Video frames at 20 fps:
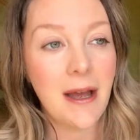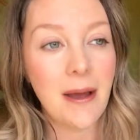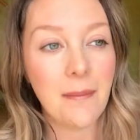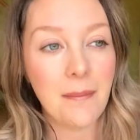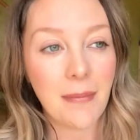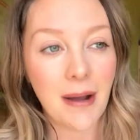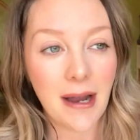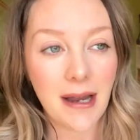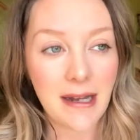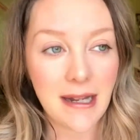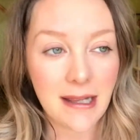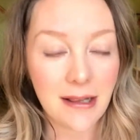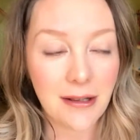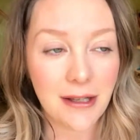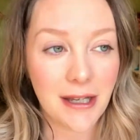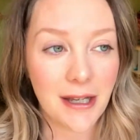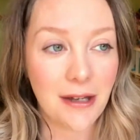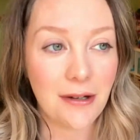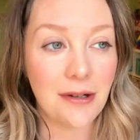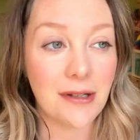My little
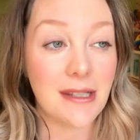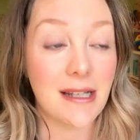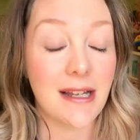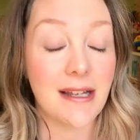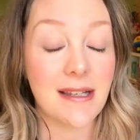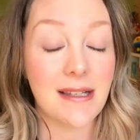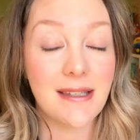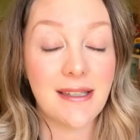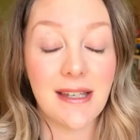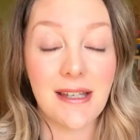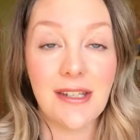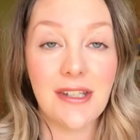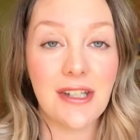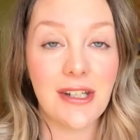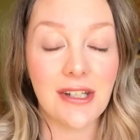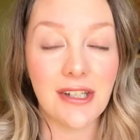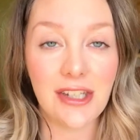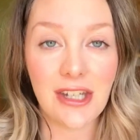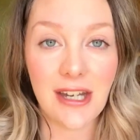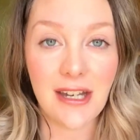girl looks like such
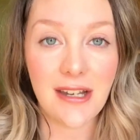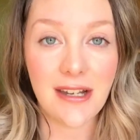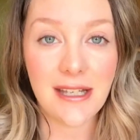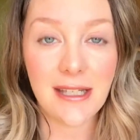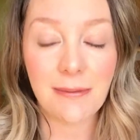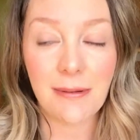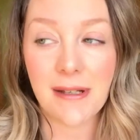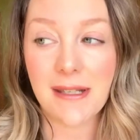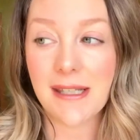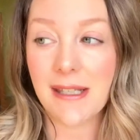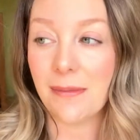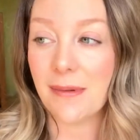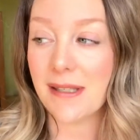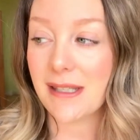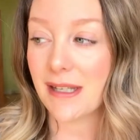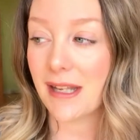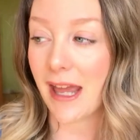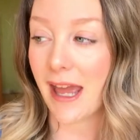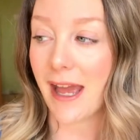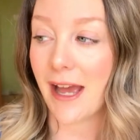a genius when someone's
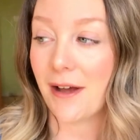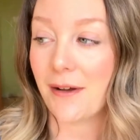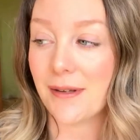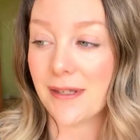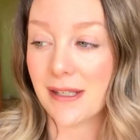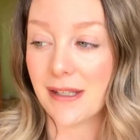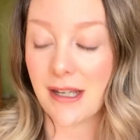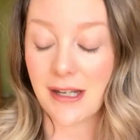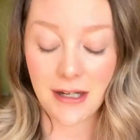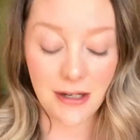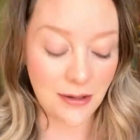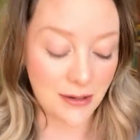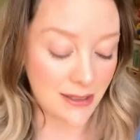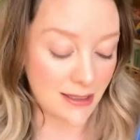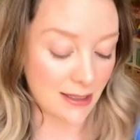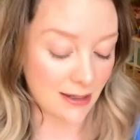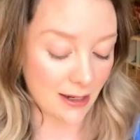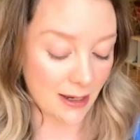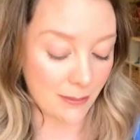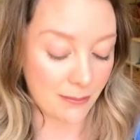in the house and then
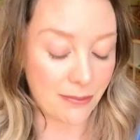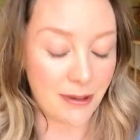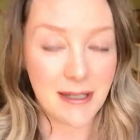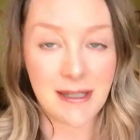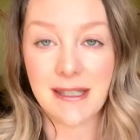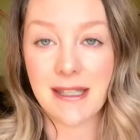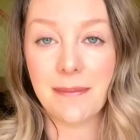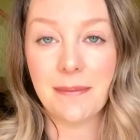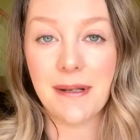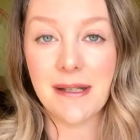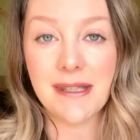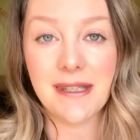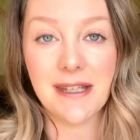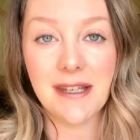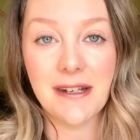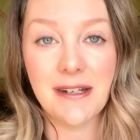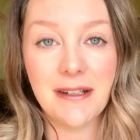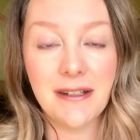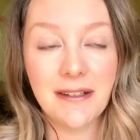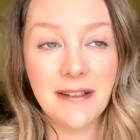Lucy like presses a
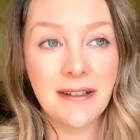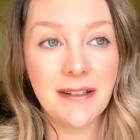button.